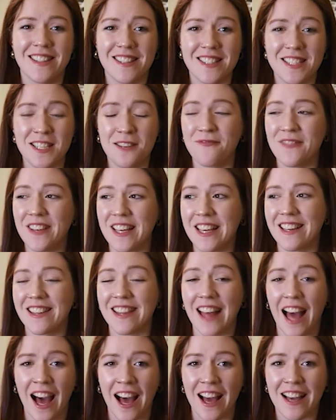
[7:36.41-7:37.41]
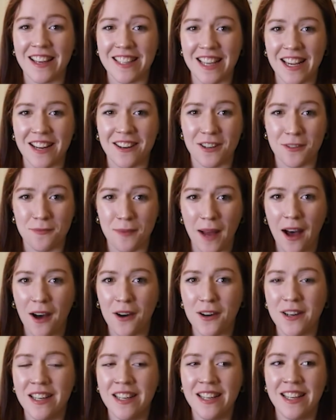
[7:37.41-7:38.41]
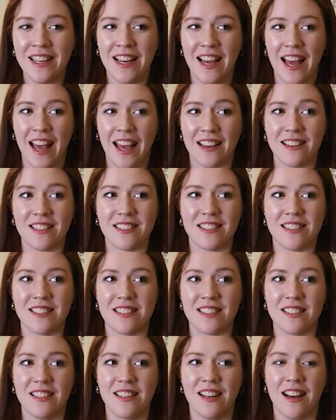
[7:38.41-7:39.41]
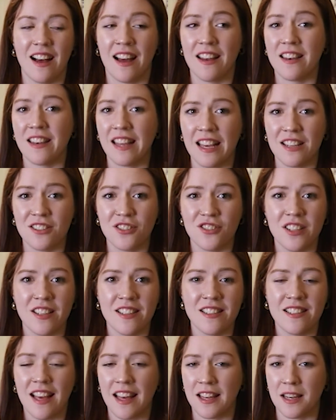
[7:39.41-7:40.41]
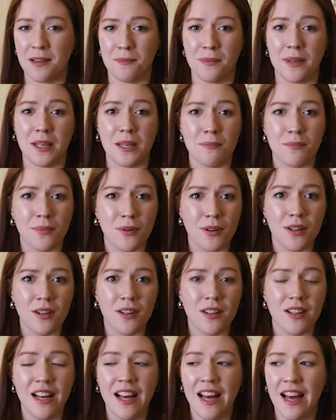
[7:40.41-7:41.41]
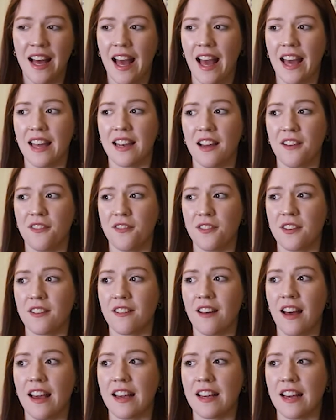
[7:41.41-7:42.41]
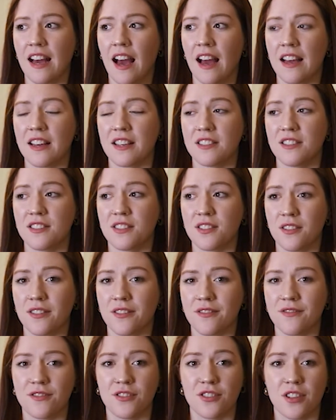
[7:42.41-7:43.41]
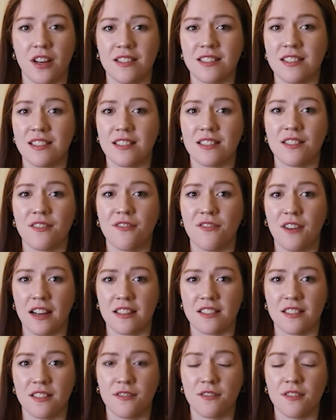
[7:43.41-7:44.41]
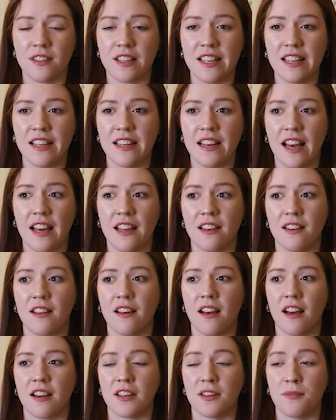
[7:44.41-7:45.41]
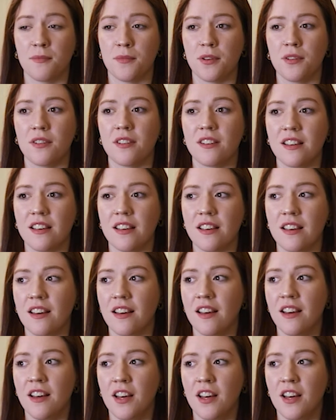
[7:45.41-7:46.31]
to me that I care about, and a nation and a people. And I feel like I could serve just as effectively, and a community